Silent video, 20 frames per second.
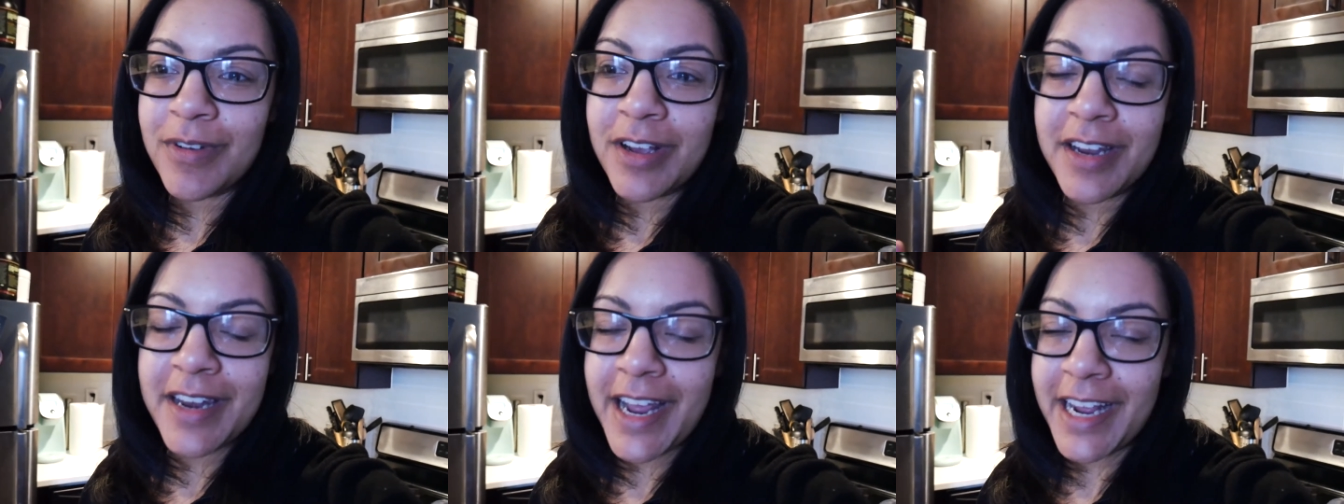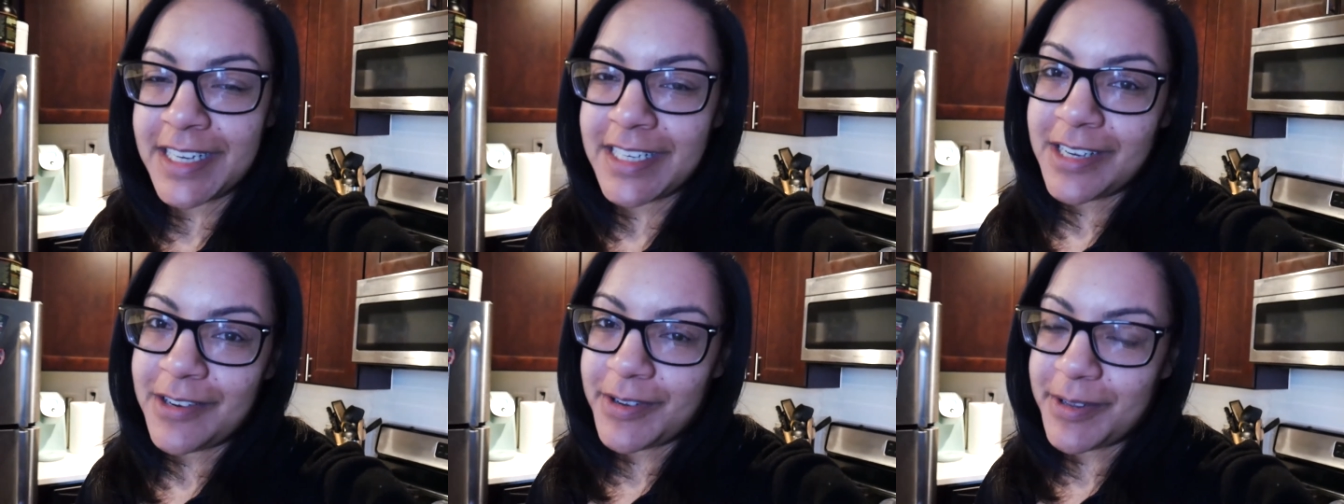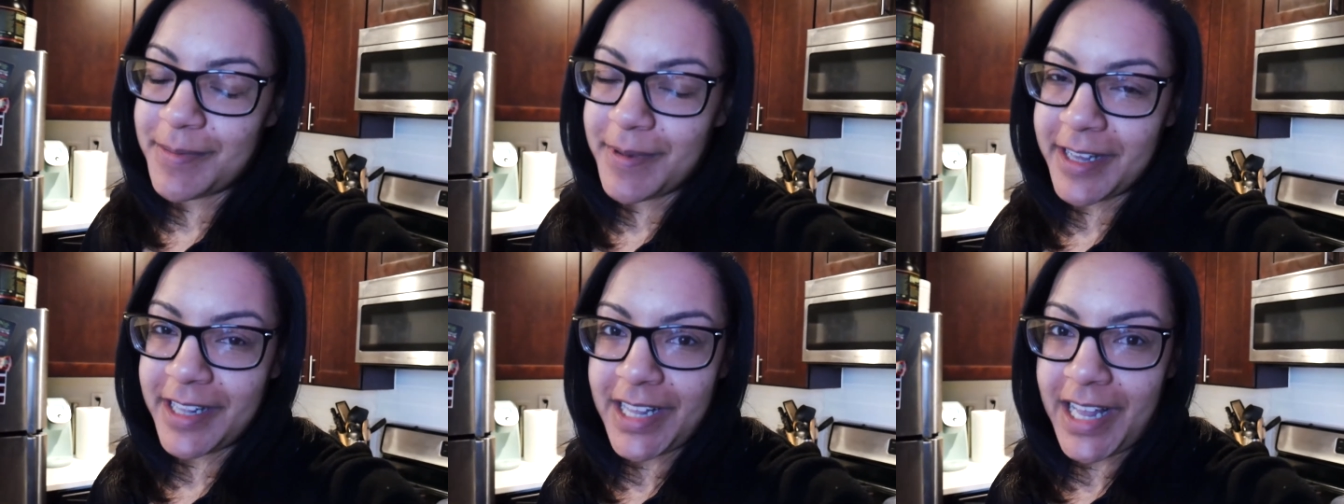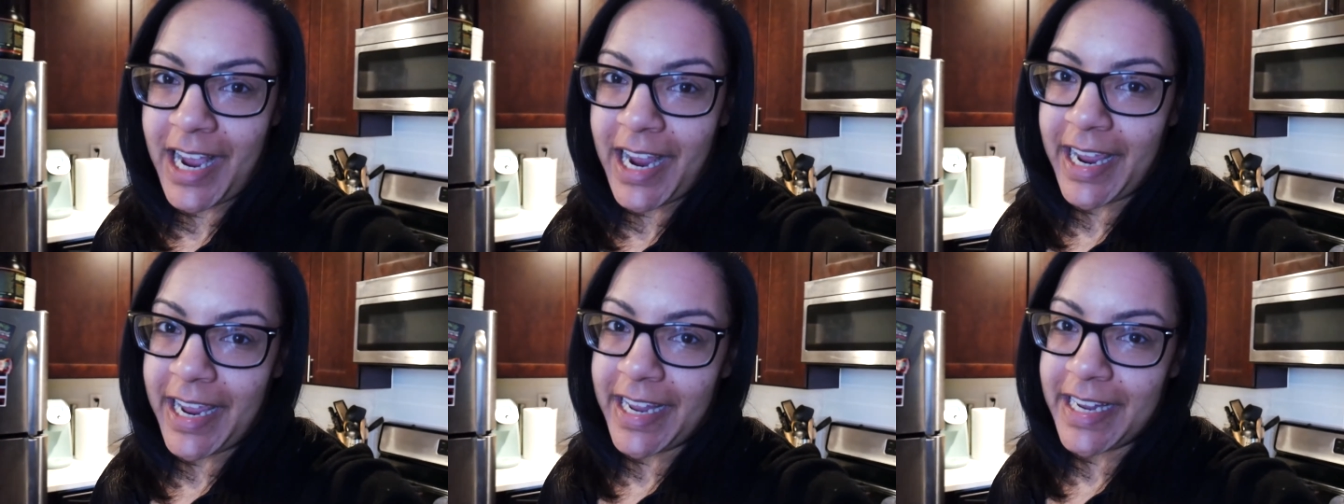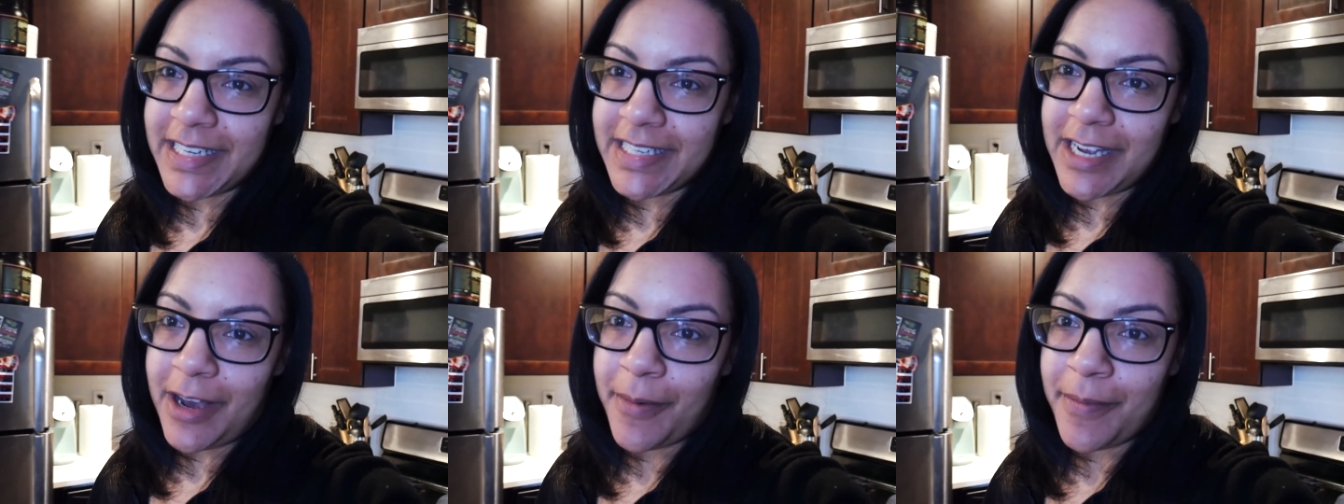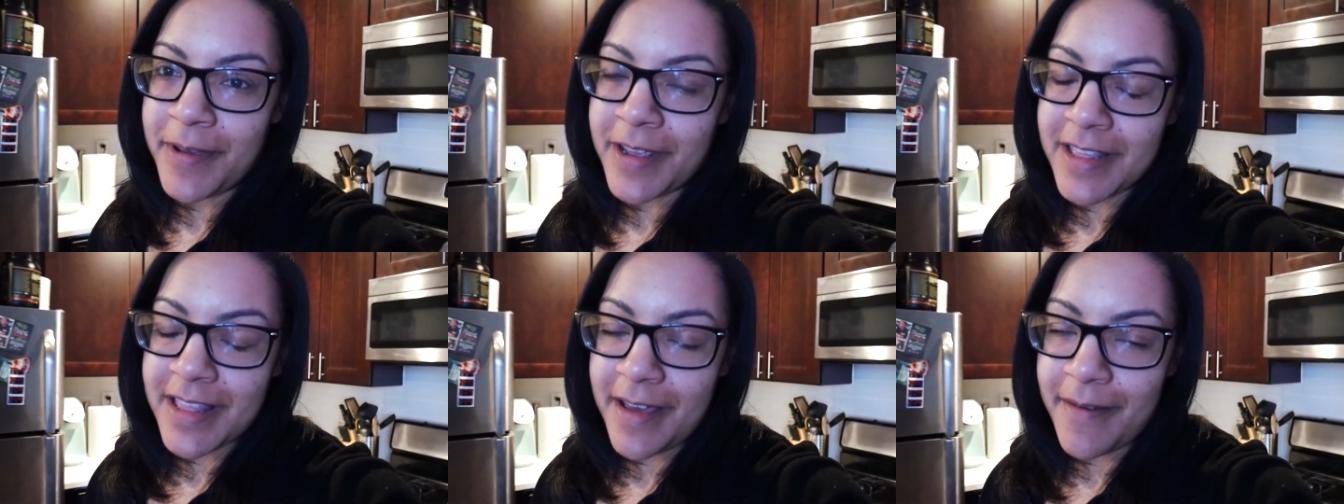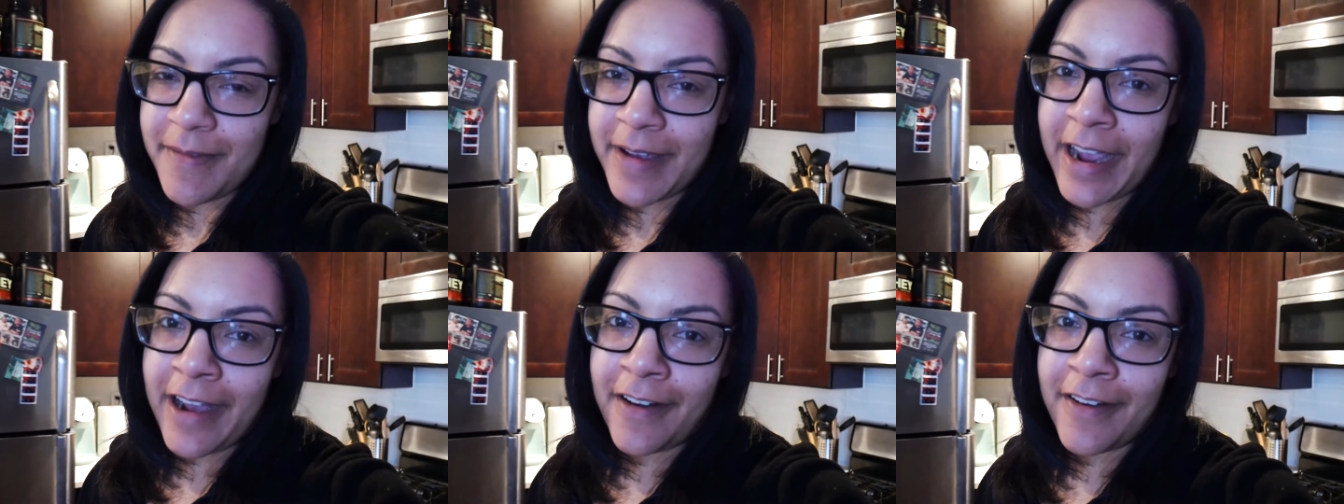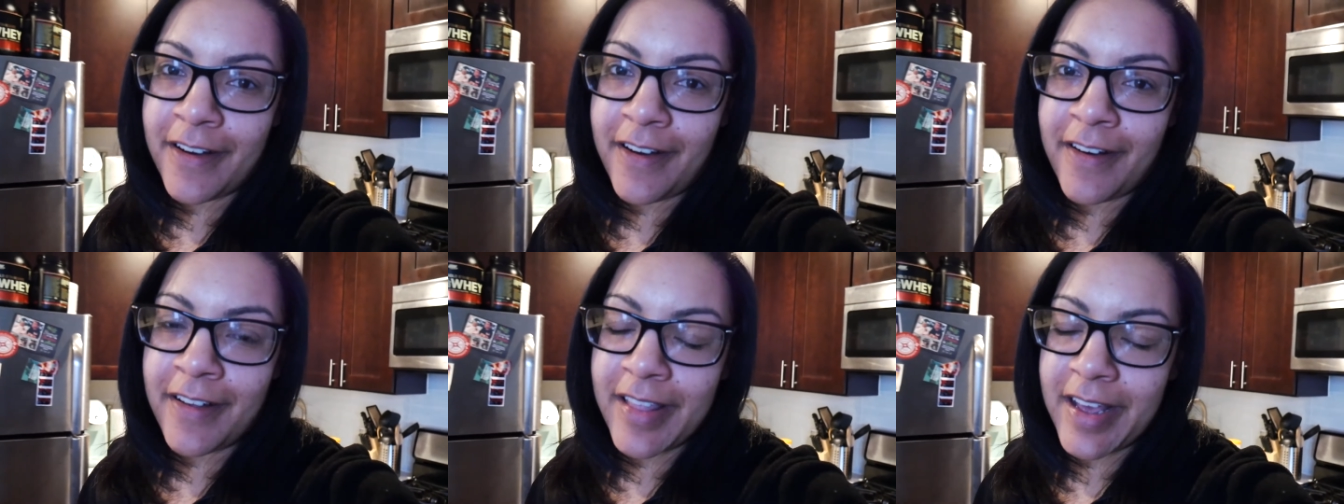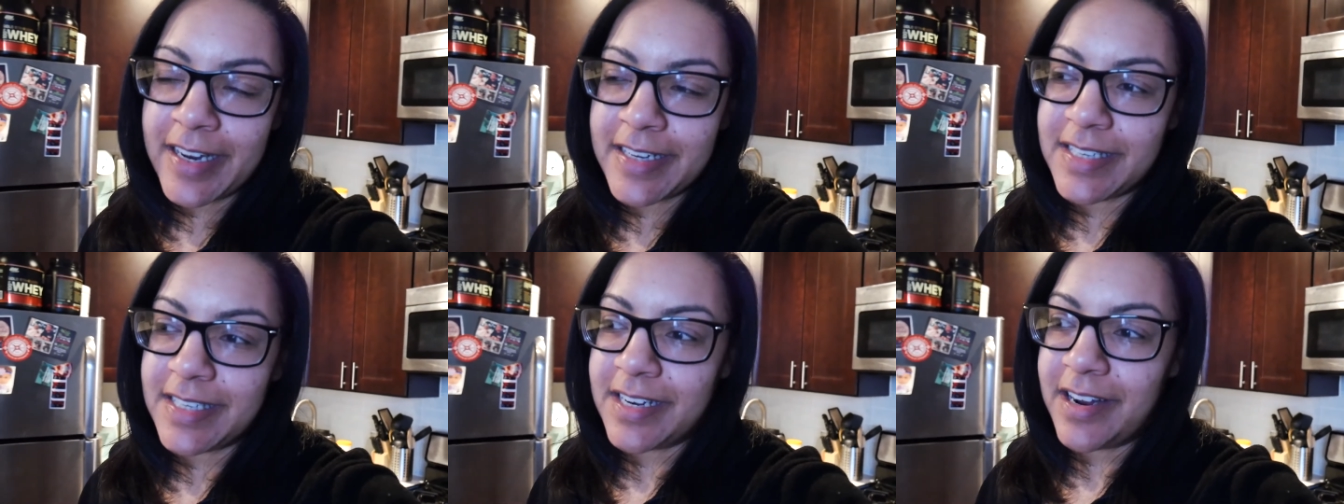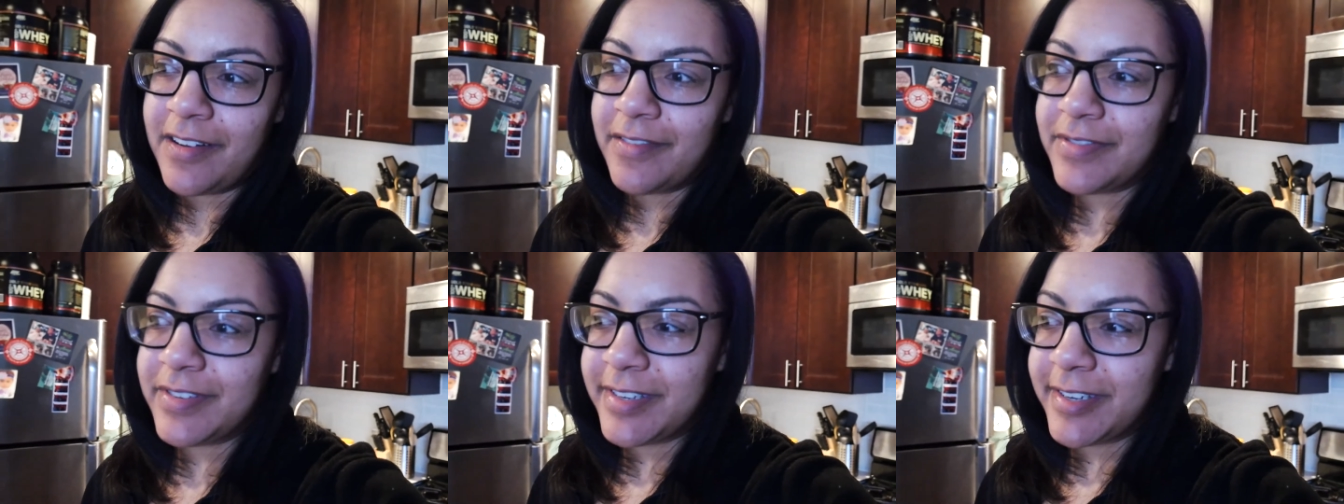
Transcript: connecting with my clients, helping them out, all that stuff.